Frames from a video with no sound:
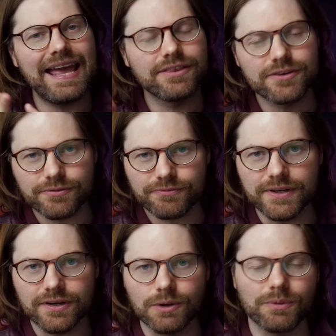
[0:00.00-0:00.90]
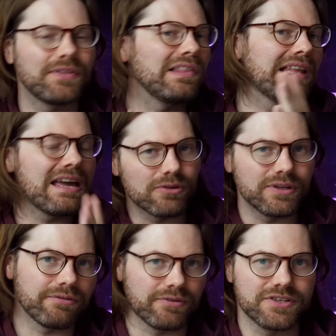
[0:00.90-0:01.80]
interfere with the level
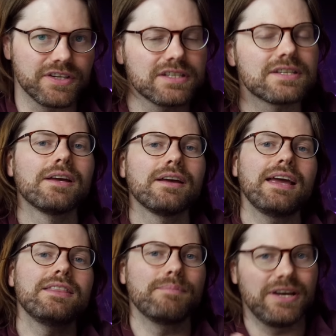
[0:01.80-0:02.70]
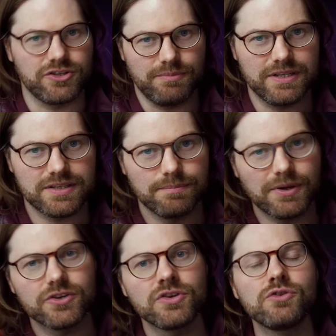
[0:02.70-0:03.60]
differences in the measurements,
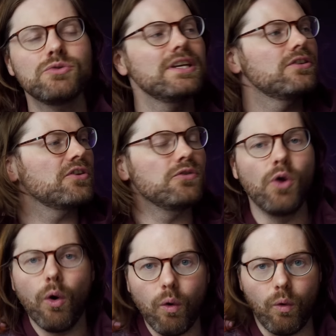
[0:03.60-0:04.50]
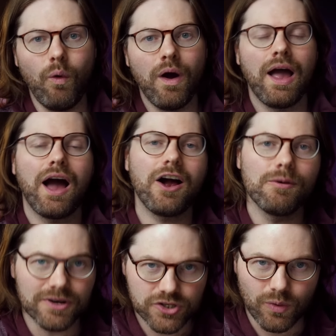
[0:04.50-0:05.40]
because you need to know how
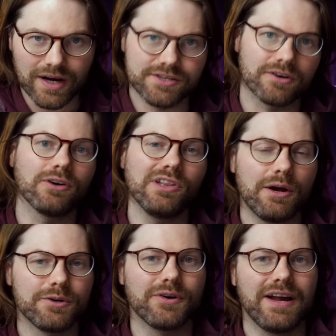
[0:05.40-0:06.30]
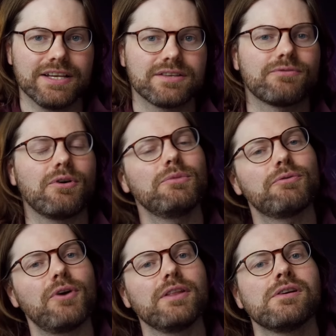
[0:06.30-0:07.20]
much quieter or louder it is from the
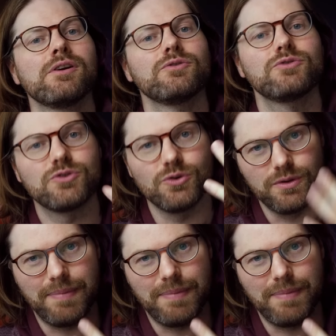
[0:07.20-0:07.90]
front to the